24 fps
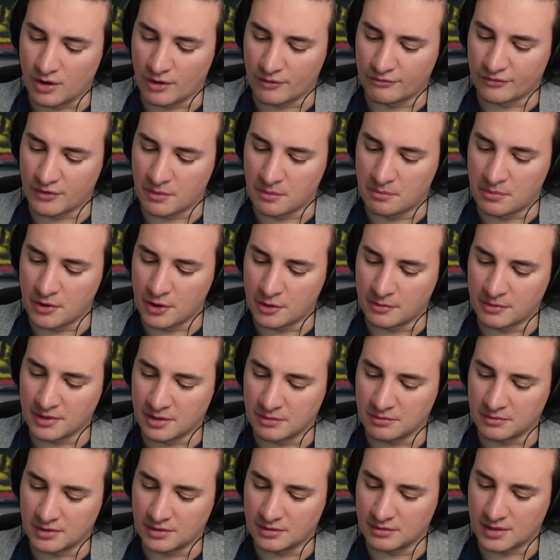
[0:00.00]
from
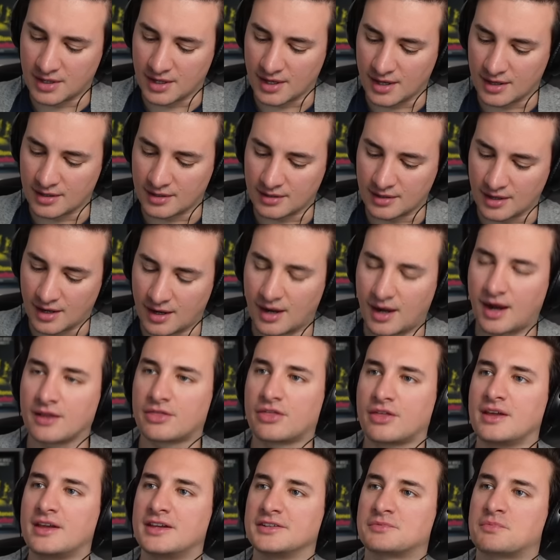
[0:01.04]
Birmingham, UK. I, I,
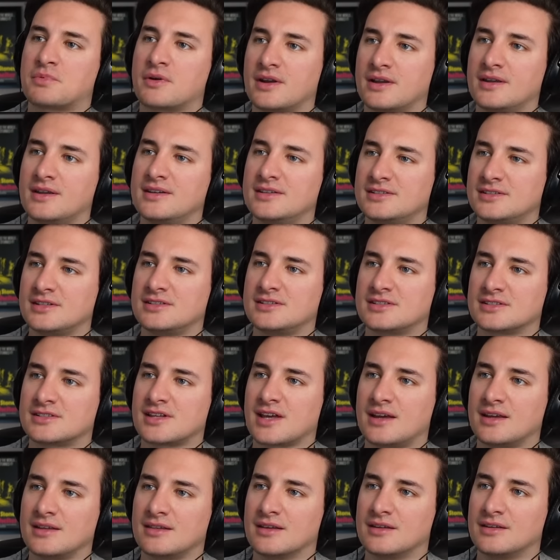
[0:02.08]
think it's pretty easy to
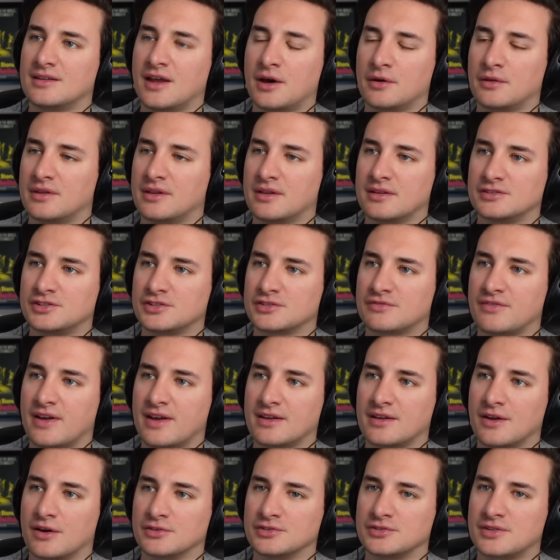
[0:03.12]
say that no, that they're just
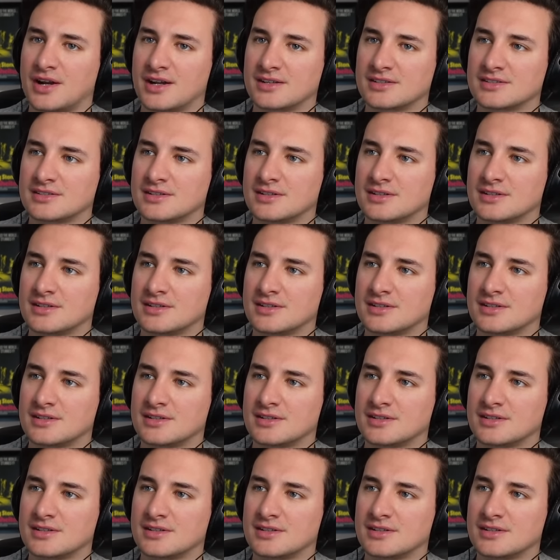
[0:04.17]
fake contracts.